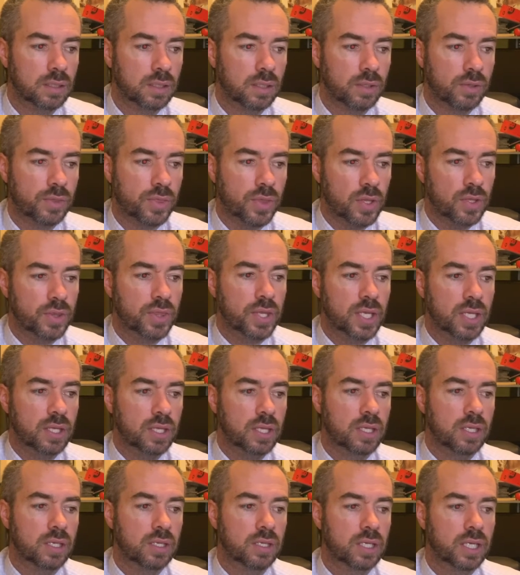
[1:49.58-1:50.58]
third thing that
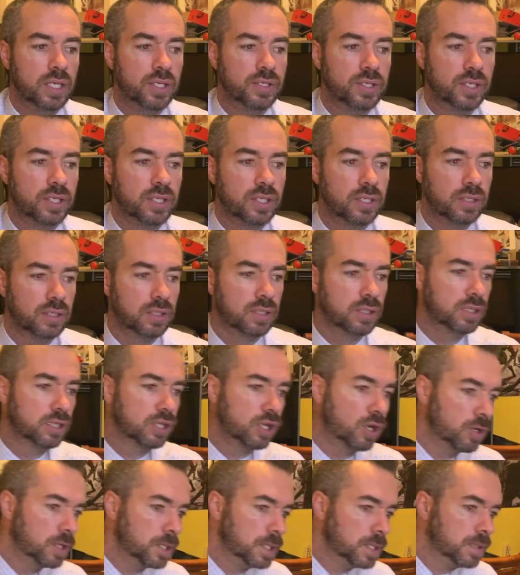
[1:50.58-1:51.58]
you need to
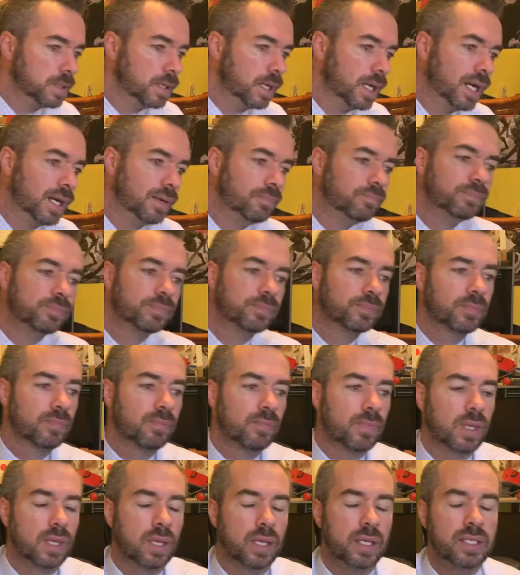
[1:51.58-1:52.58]
note
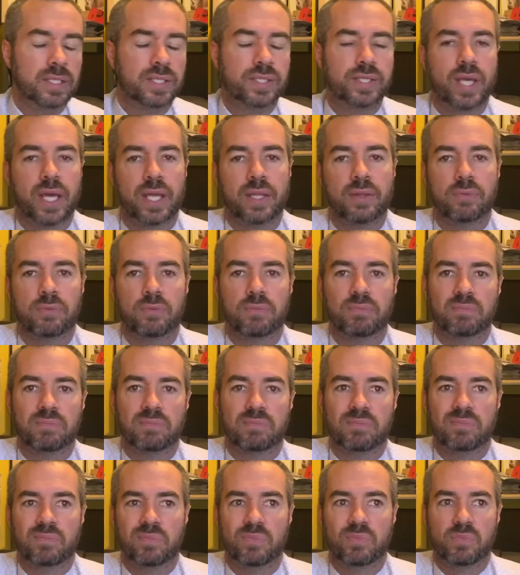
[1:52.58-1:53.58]
is that
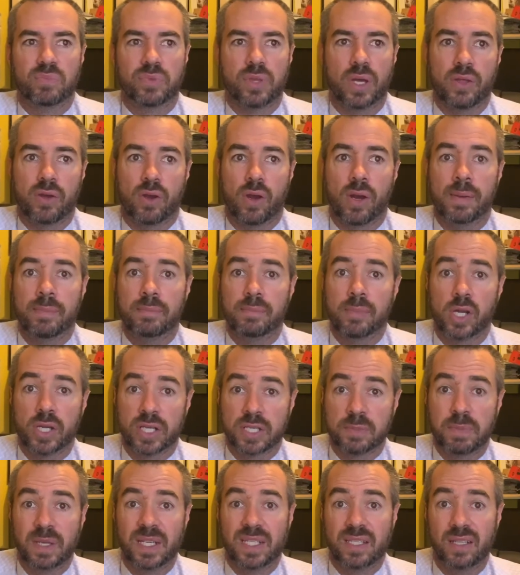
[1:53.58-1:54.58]
I'm
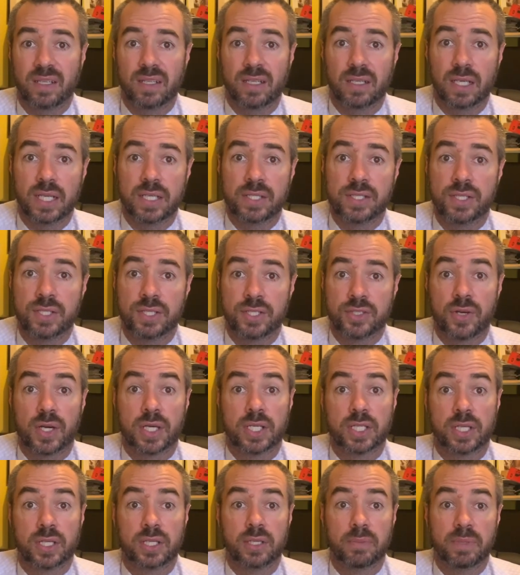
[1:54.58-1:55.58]
expecting the lesson
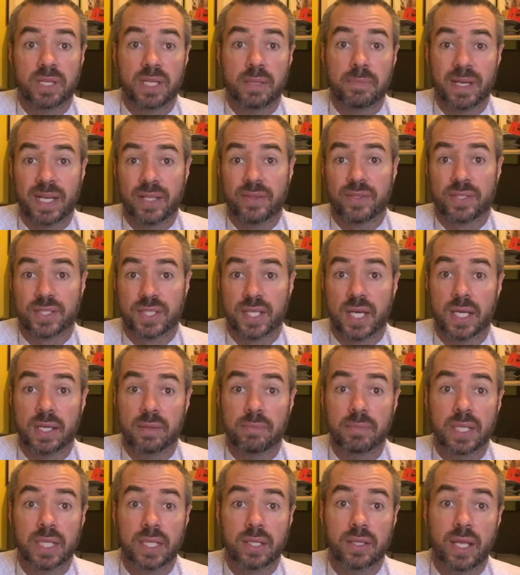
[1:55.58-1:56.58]
structure to be about the
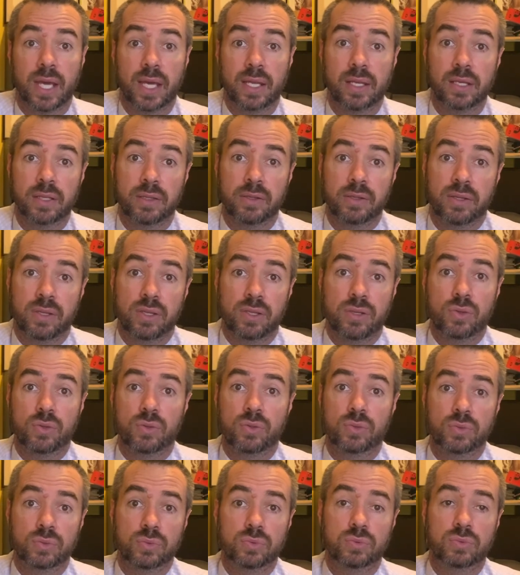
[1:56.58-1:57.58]
same, in that
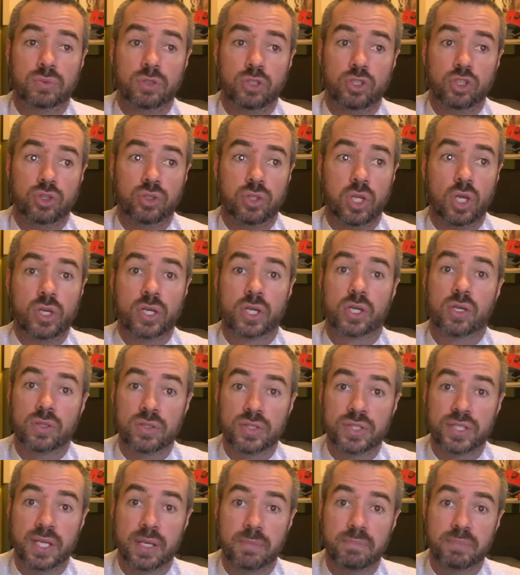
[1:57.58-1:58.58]
you'll learn a
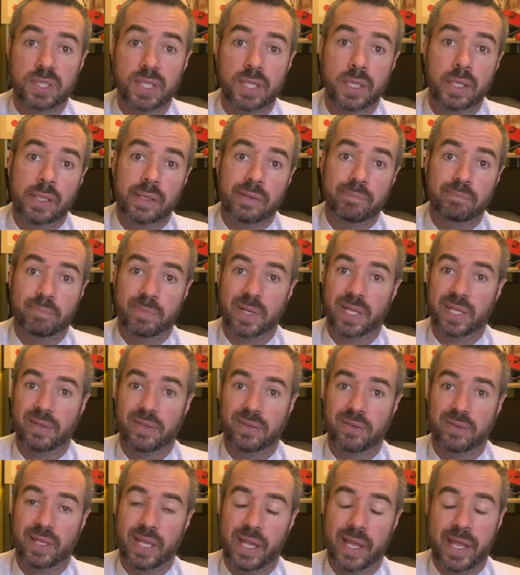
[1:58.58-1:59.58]
concept,
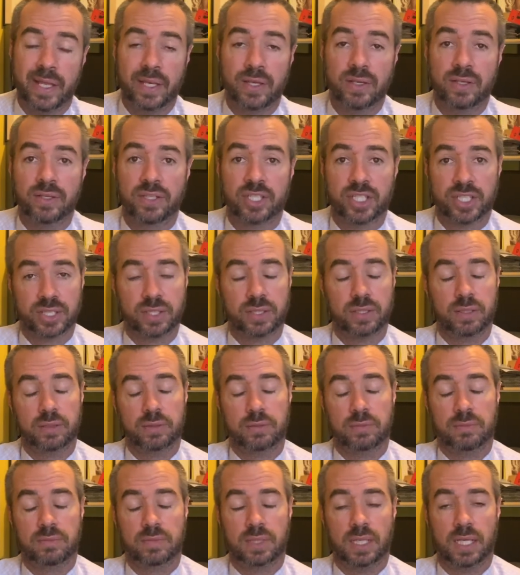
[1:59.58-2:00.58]
then
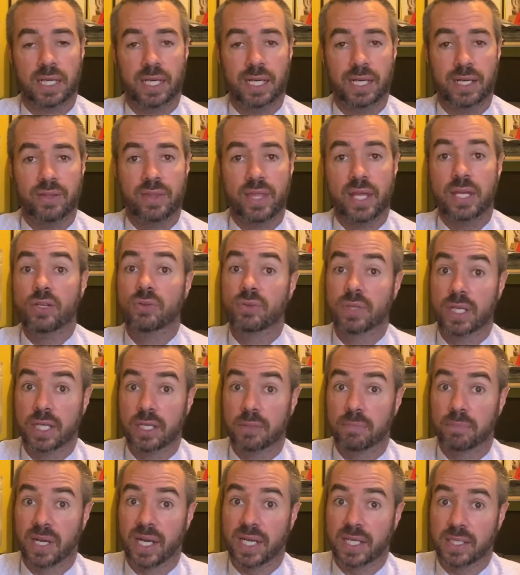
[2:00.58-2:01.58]
you'll need to
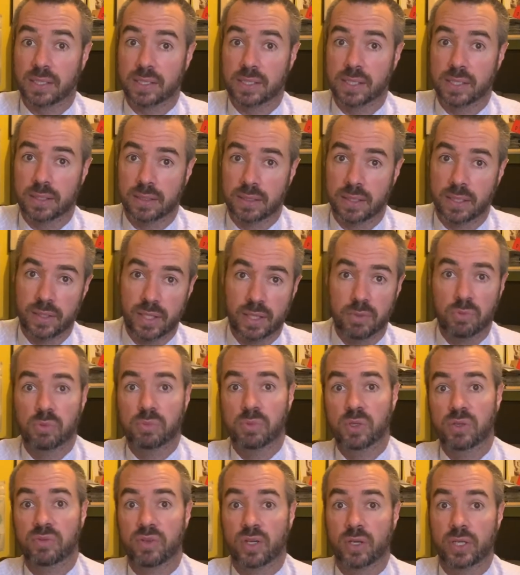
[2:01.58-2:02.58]
practice it, and then we'll
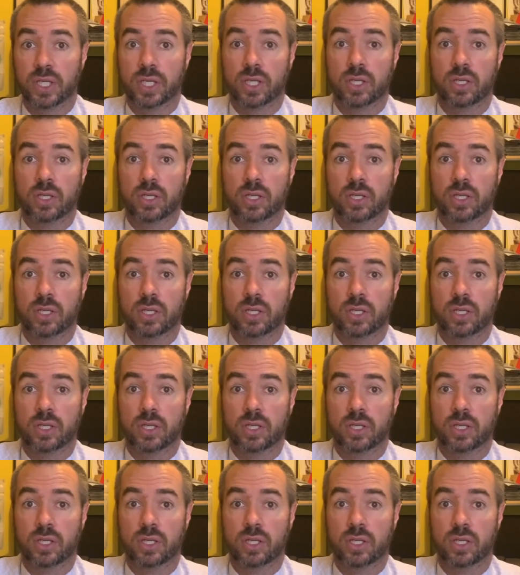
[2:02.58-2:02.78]
move on and